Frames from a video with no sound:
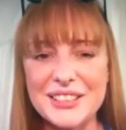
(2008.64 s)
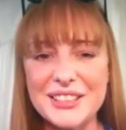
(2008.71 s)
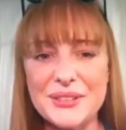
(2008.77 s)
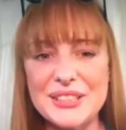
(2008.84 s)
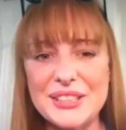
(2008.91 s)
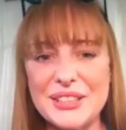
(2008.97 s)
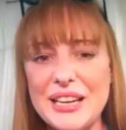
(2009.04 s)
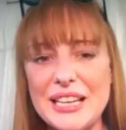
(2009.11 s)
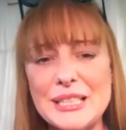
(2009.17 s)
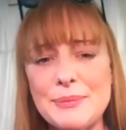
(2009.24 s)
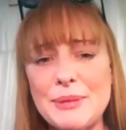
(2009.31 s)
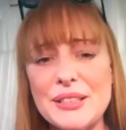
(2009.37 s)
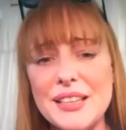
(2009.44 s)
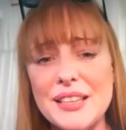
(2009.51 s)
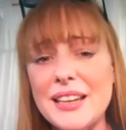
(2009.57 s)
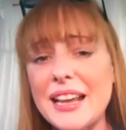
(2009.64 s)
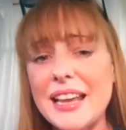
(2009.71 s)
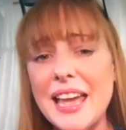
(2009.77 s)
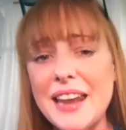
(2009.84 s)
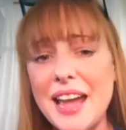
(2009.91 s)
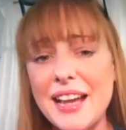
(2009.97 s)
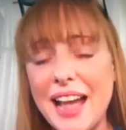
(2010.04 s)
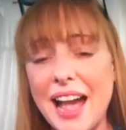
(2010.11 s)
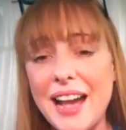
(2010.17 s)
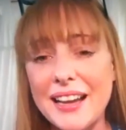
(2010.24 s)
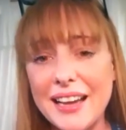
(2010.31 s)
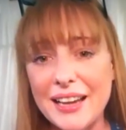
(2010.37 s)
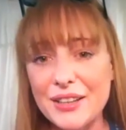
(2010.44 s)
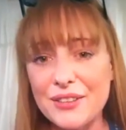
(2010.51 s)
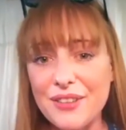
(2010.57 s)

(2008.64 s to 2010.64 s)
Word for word: it was a great experience. And again, I kind of